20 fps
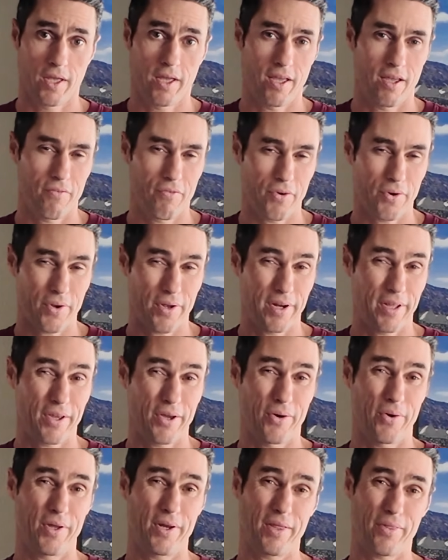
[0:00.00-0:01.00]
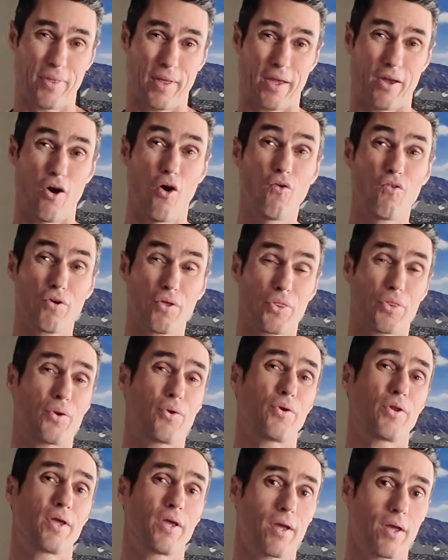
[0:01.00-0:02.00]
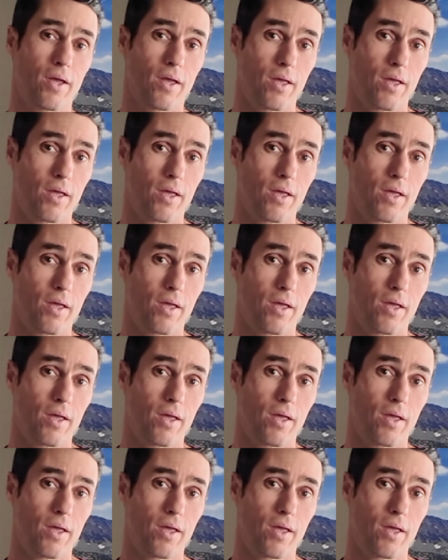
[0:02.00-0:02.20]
If you're going to go anything over 30,